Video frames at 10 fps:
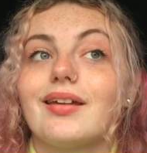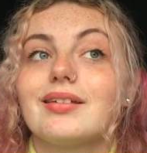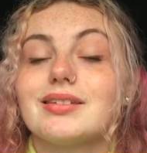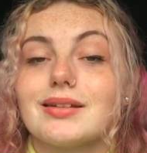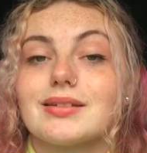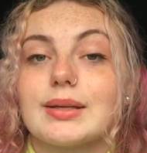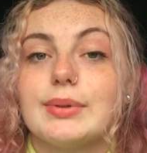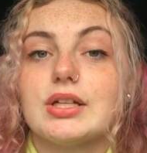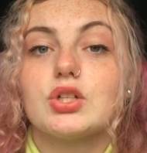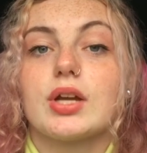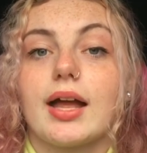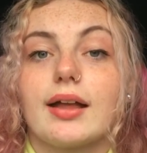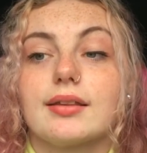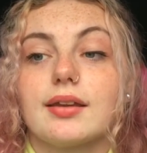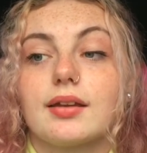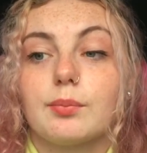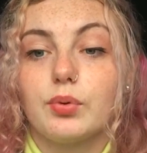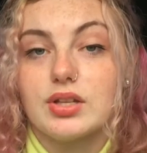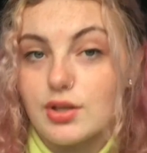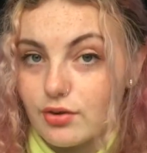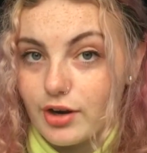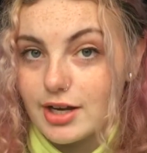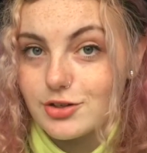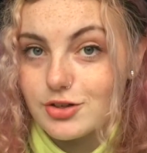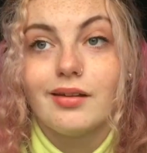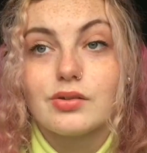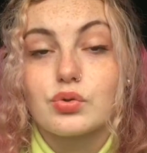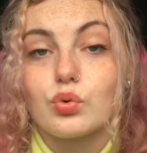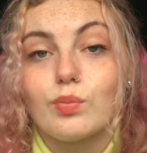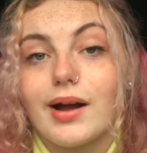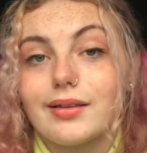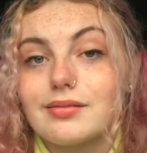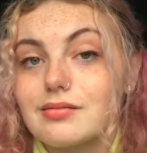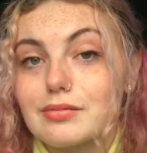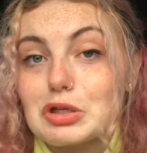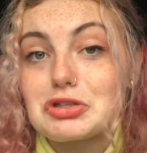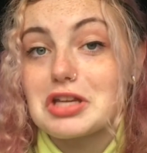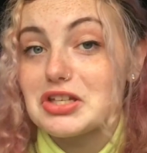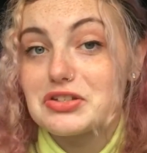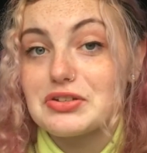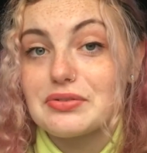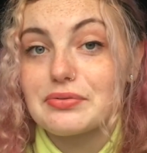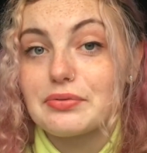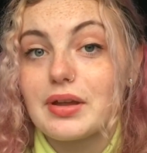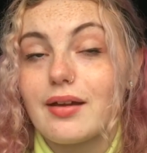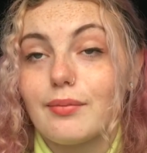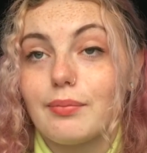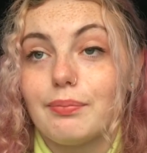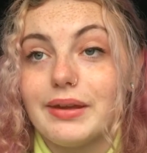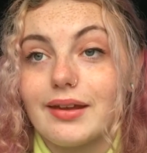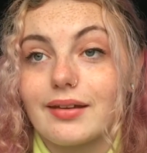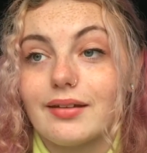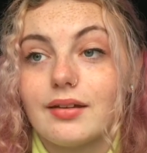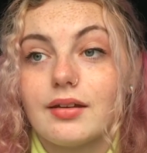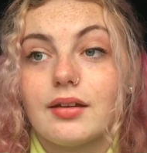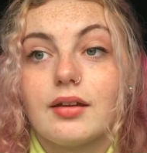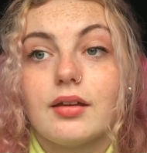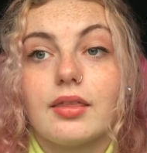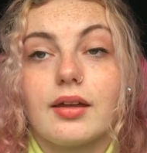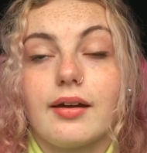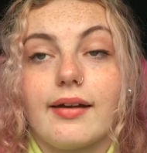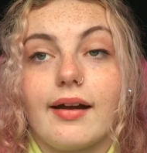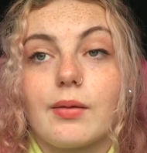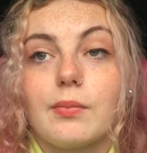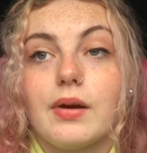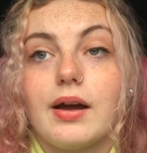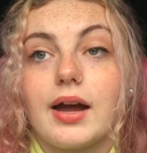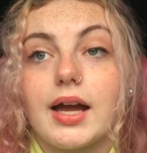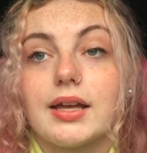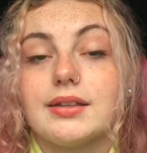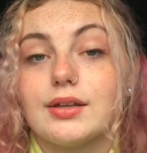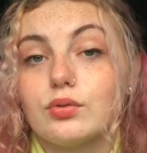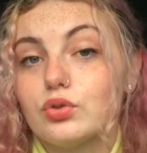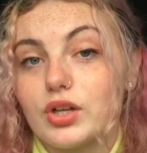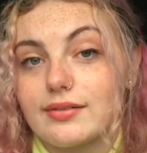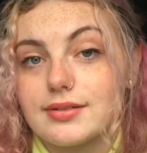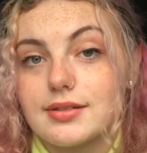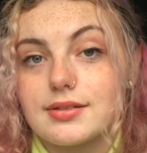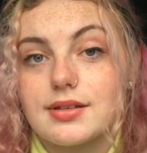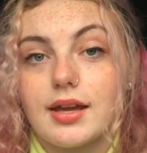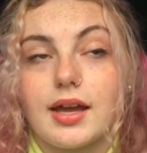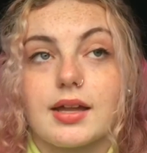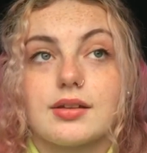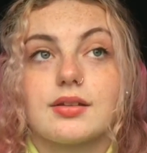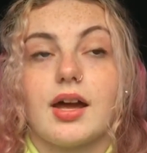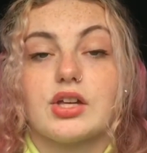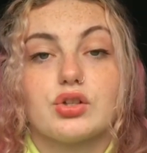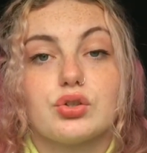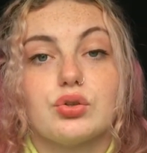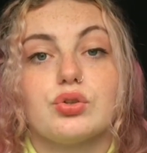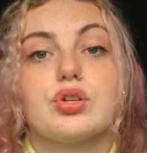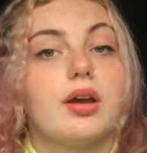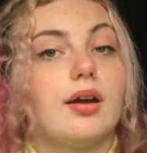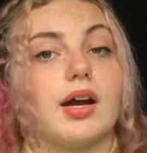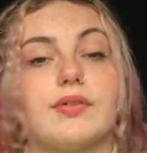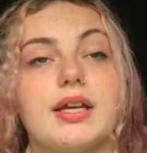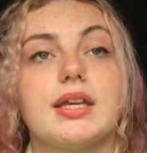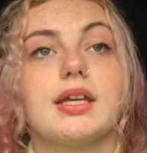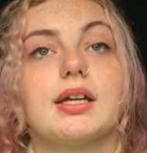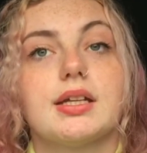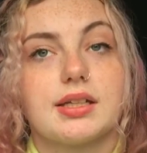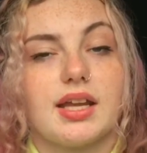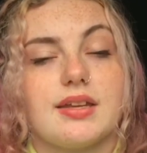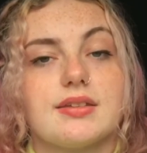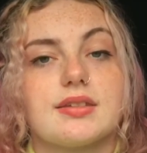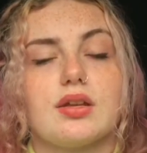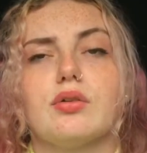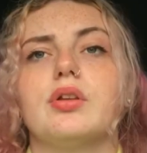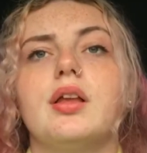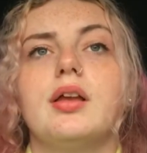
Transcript: stings like a bitch and breaks out in a rash. So my little sensitive being that I am, I take no chances and I just use a regular, nice little,